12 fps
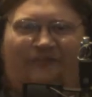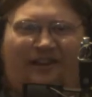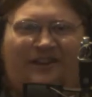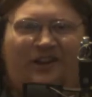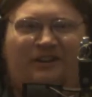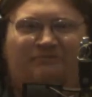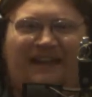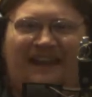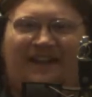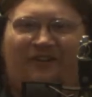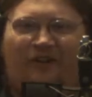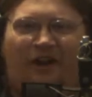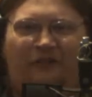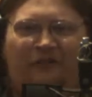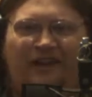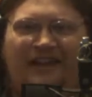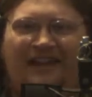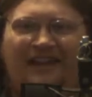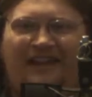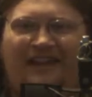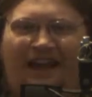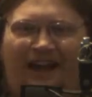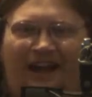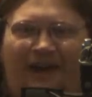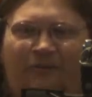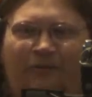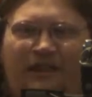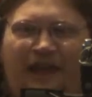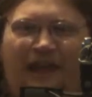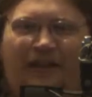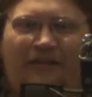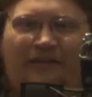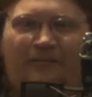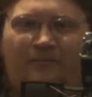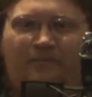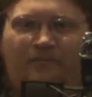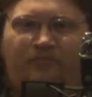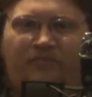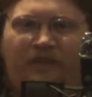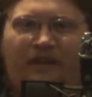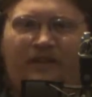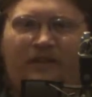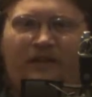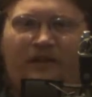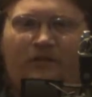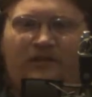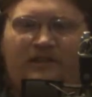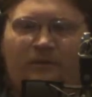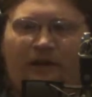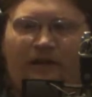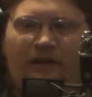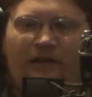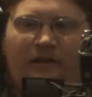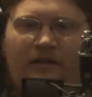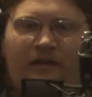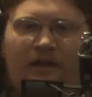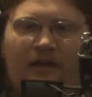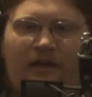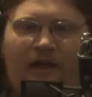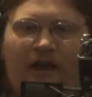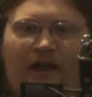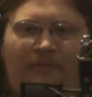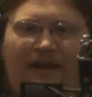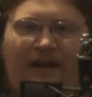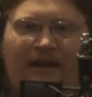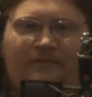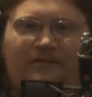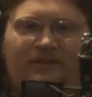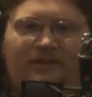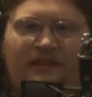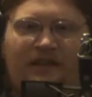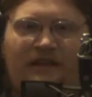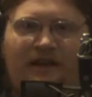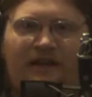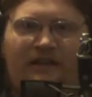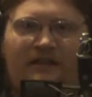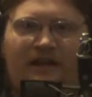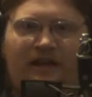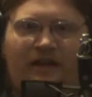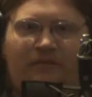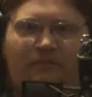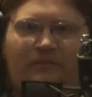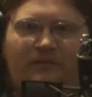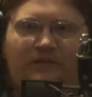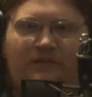if I turned my heater off. Uh, where the hell? I think I go this way. Ah, man, I'm so sick and tired of the damn...